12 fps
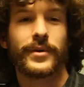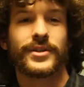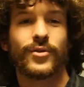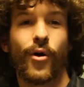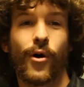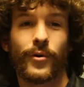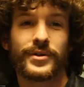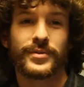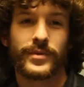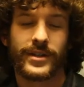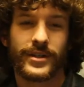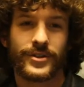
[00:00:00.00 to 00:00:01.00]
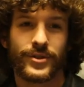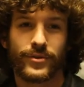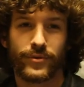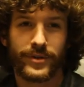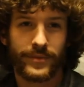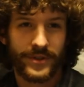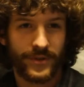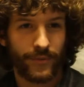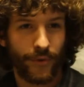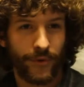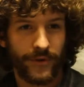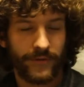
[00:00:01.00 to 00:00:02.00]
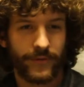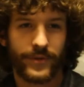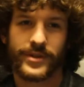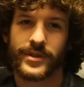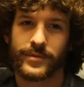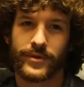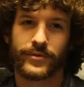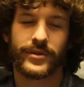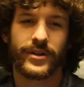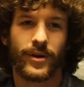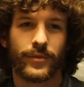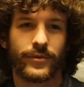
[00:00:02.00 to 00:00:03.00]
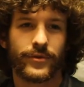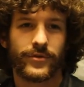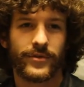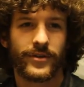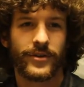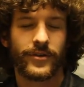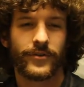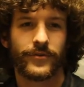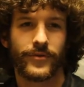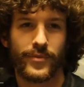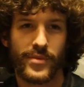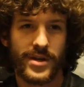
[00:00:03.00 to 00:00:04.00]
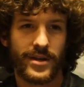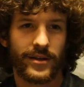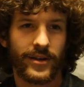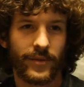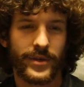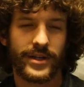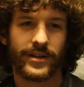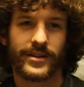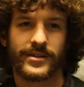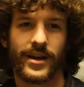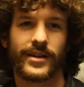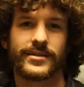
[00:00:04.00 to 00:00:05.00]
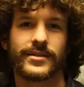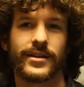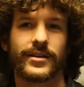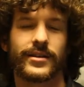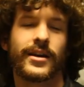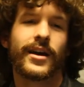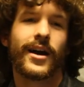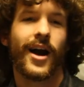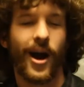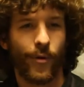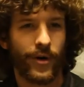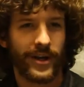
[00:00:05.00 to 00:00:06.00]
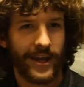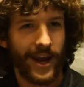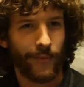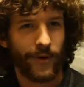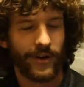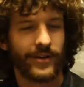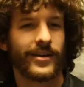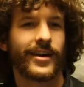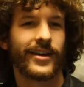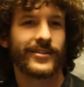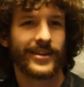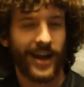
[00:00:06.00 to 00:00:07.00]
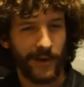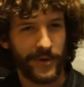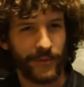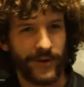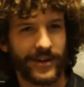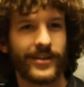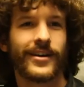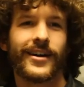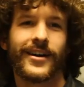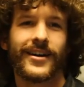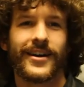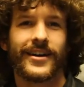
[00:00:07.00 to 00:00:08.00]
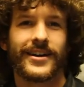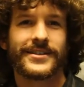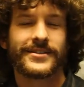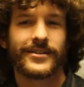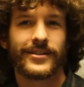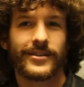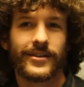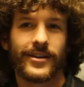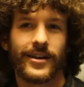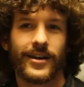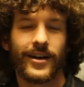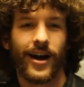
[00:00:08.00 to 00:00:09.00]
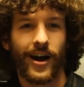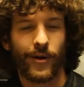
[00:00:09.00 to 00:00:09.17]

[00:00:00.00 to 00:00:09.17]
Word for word: has always been extremely supportive, which has been really helpful for me because I said, I want a camera, and they got me one. And I said, I